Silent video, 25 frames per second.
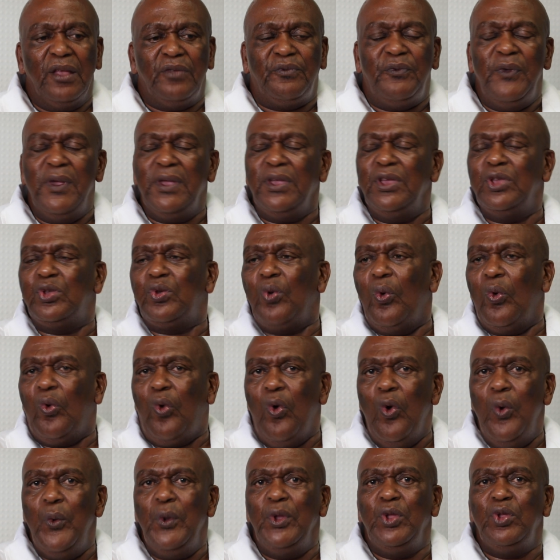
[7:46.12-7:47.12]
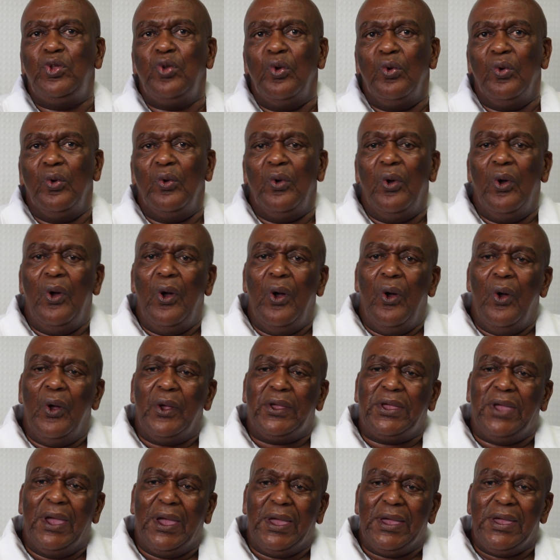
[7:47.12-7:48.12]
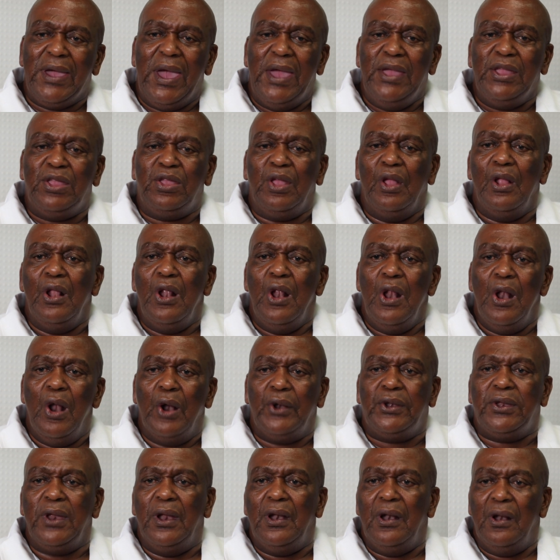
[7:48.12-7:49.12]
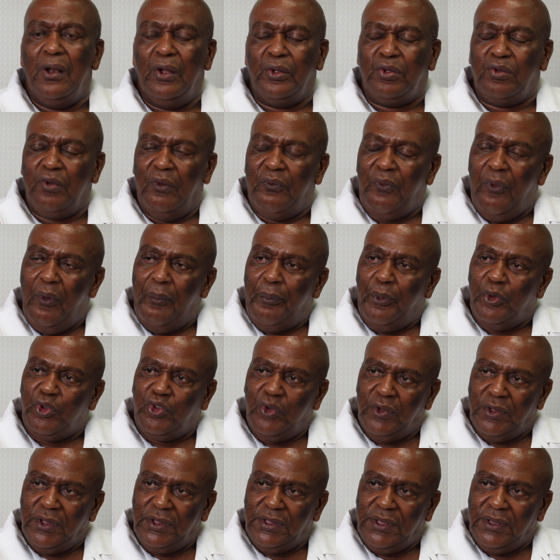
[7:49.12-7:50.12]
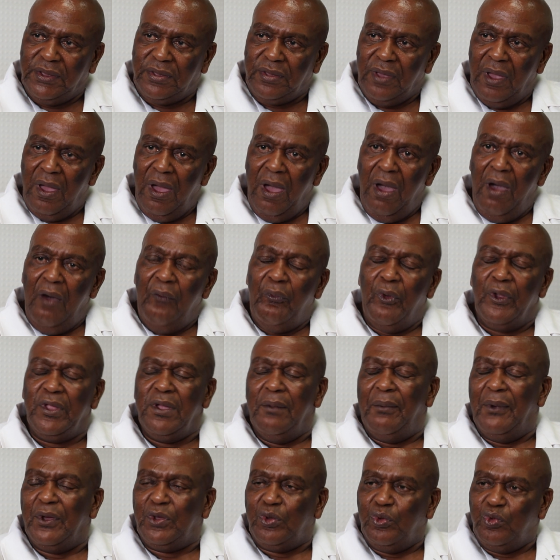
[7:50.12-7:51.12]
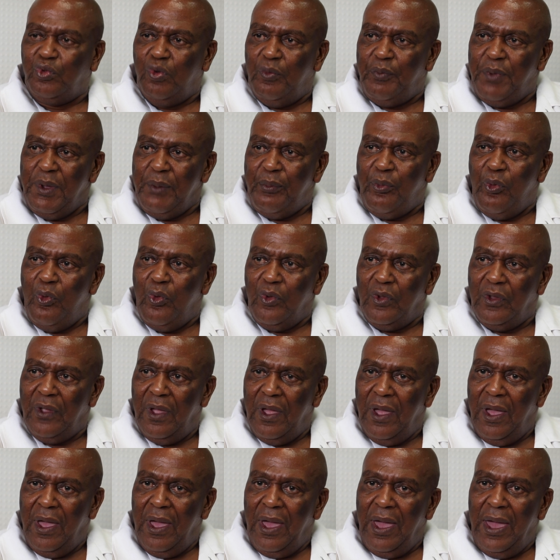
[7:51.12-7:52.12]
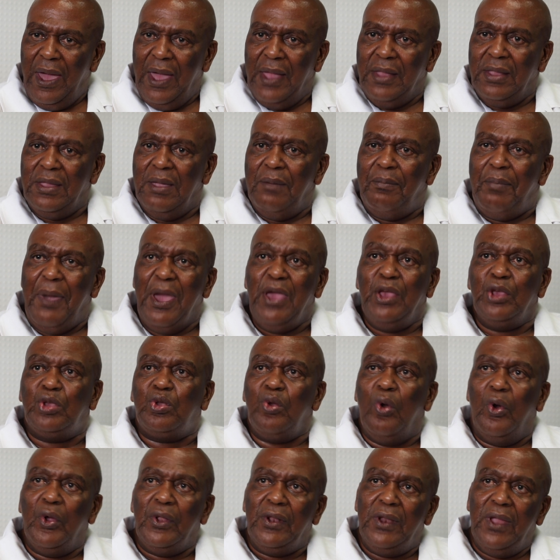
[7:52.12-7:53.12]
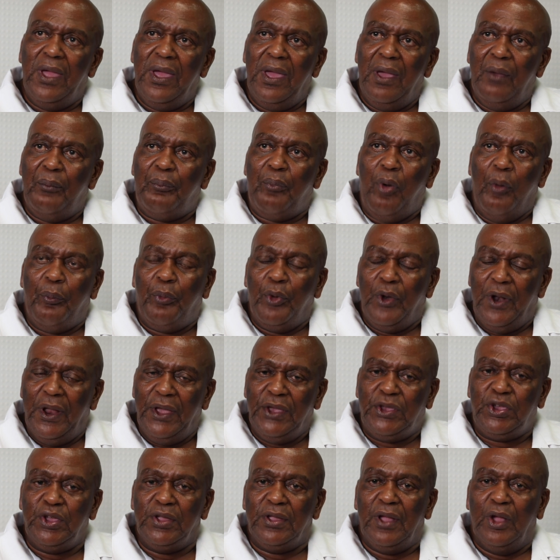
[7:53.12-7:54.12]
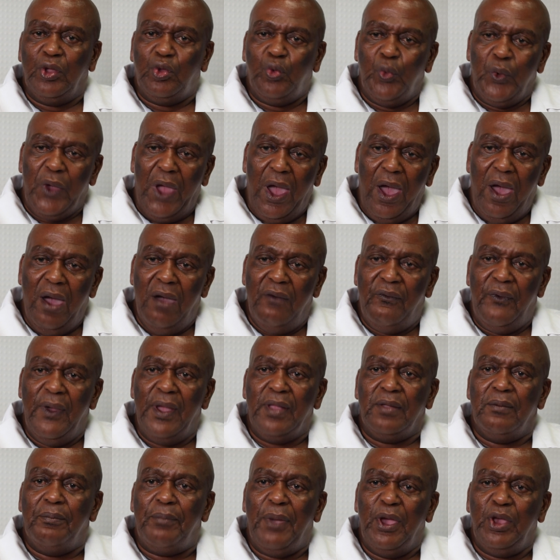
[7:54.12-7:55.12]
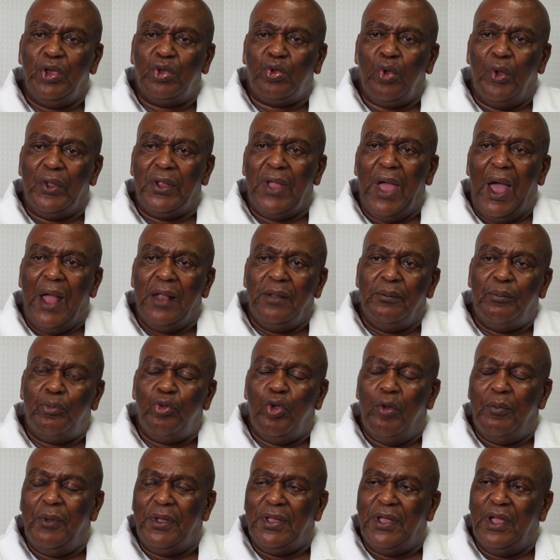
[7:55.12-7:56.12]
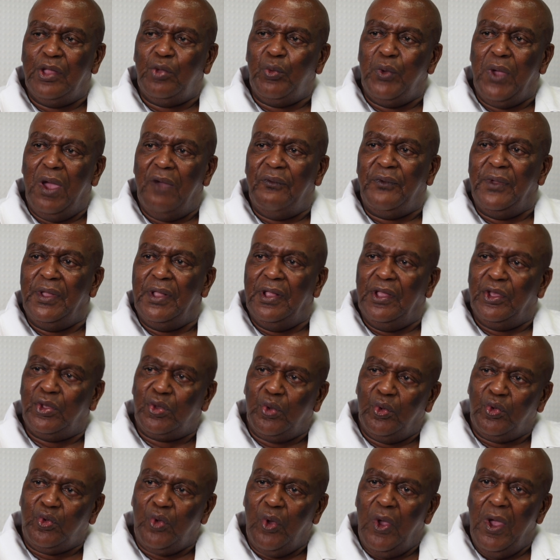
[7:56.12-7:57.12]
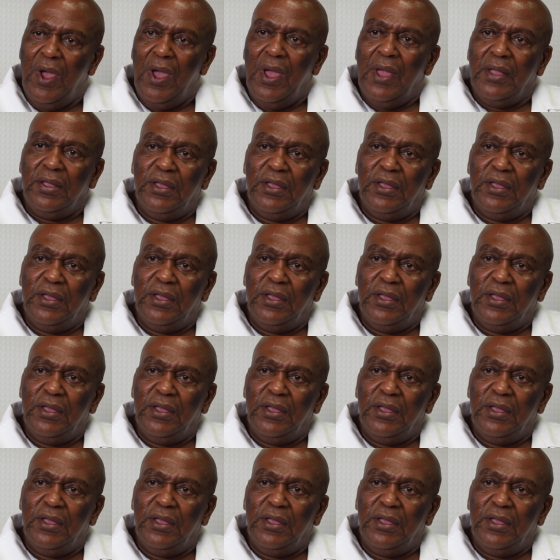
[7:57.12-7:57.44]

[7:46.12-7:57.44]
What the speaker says: this thing is going to create a lot and lot of opportunities for the Lesotho people. And based on the population that we have and based on the unemployment that we have in Lesotho,